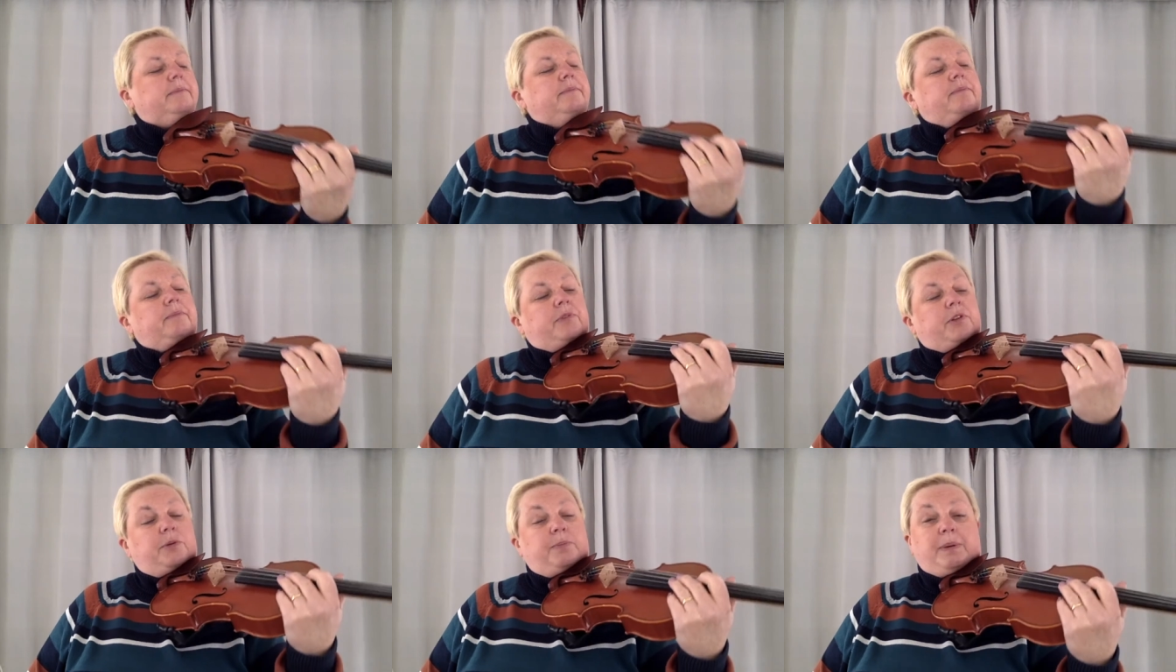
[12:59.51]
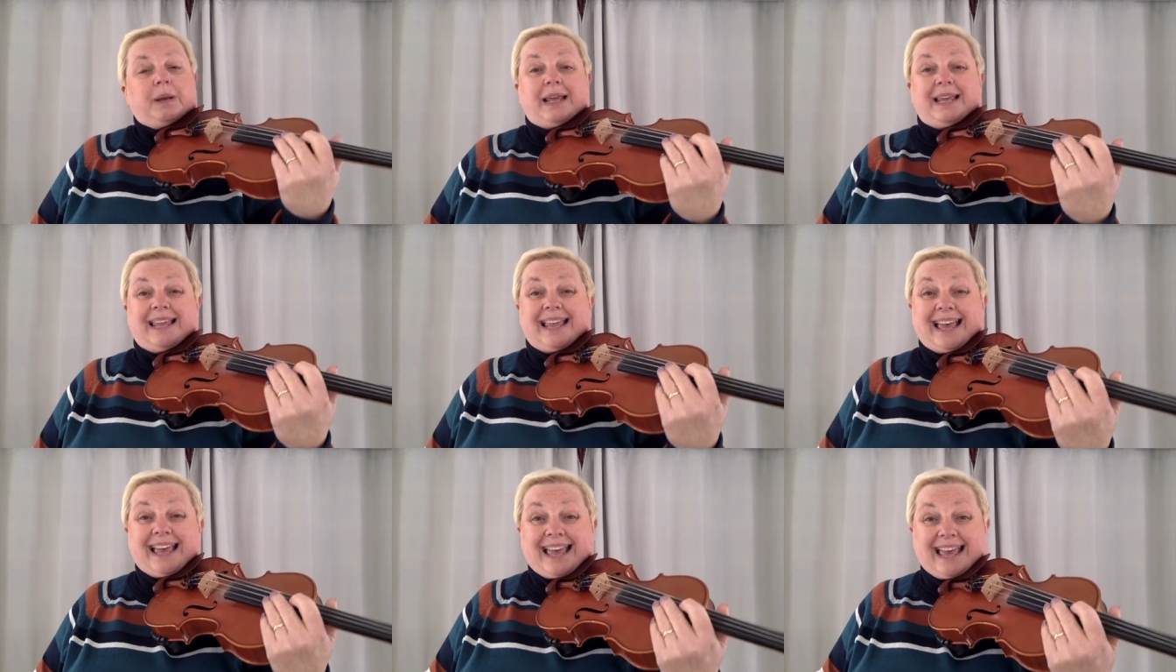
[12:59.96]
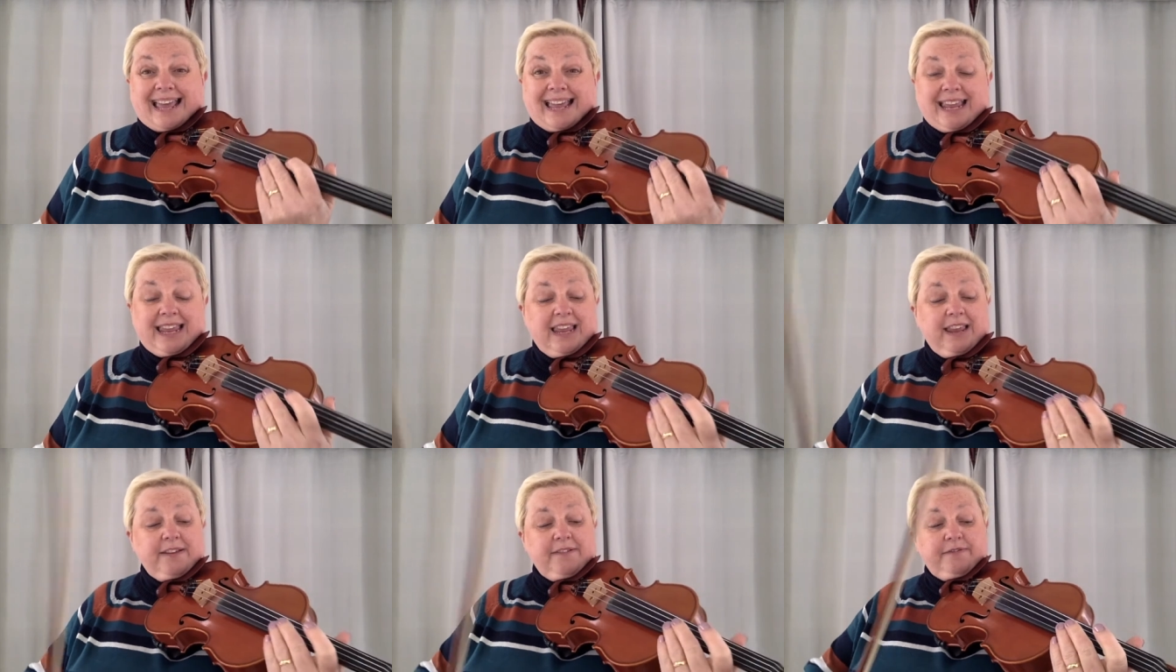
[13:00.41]
You play A
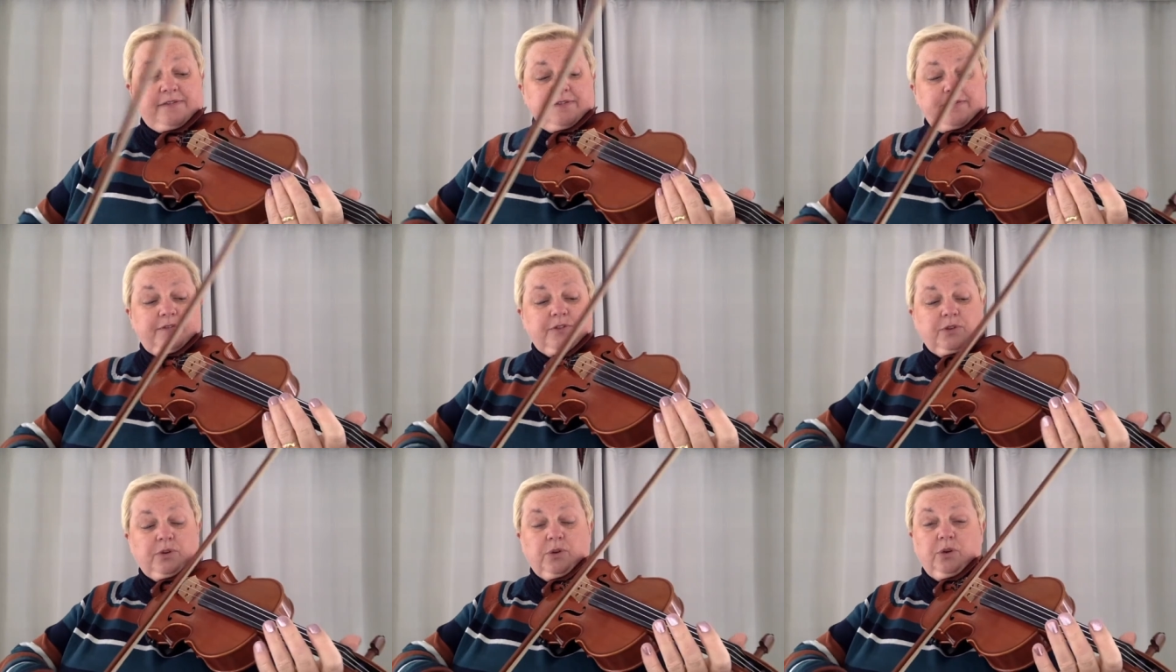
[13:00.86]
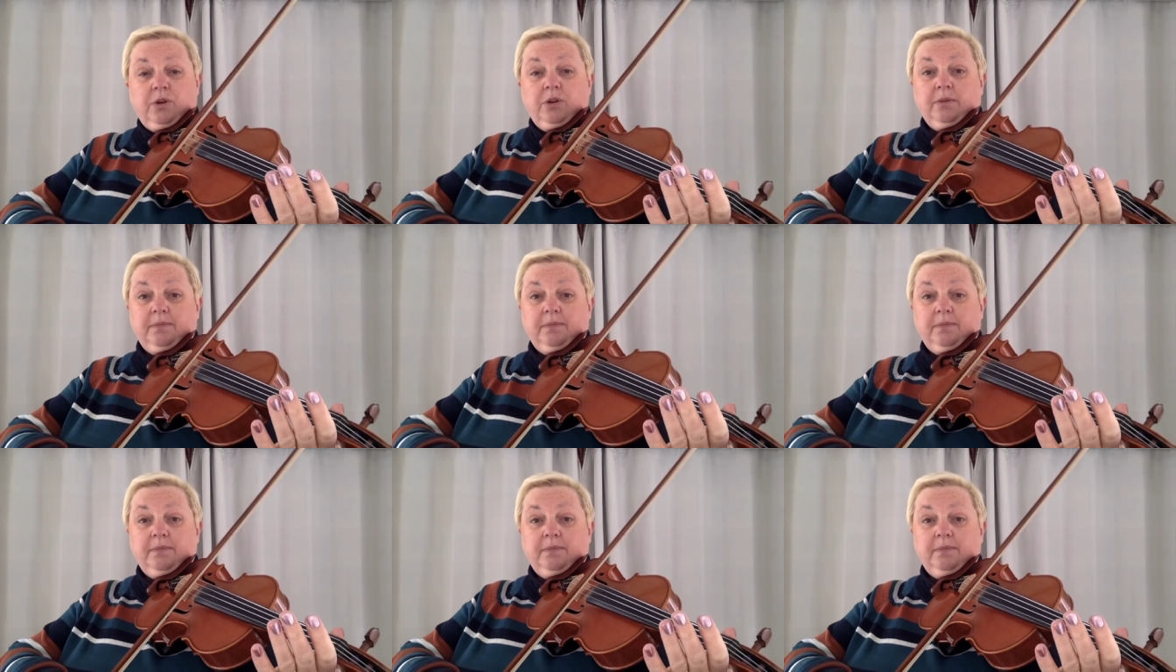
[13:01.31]
for 4.